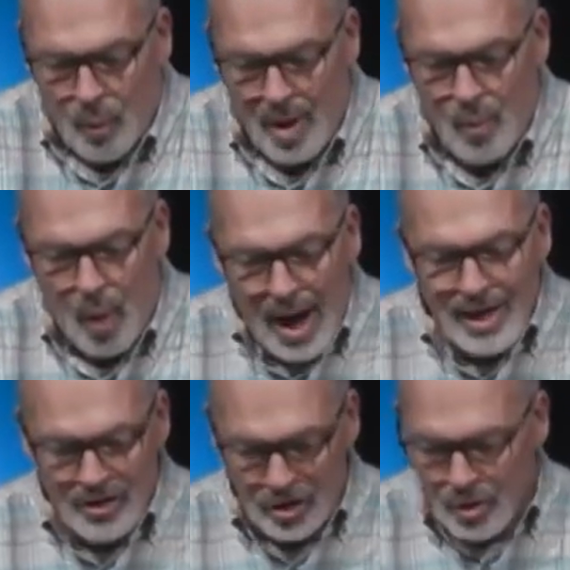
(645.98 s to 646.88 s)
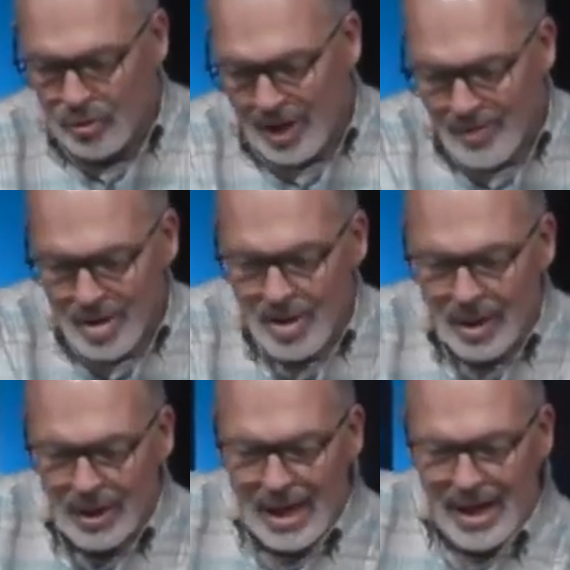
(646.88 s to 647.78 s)
when wine is used, even
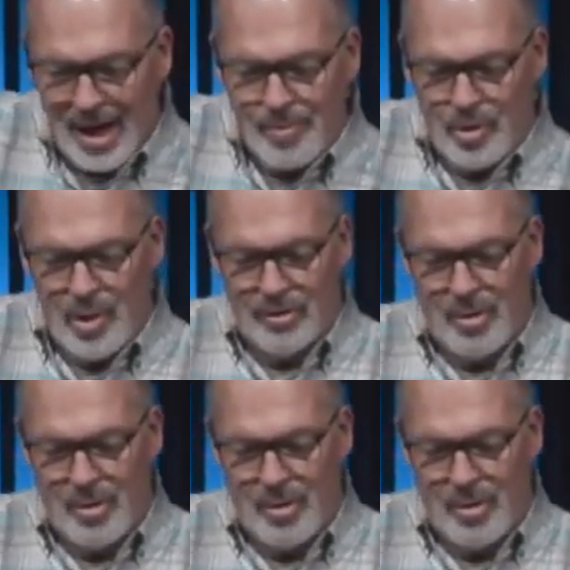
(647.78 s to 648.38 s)
leading up to it,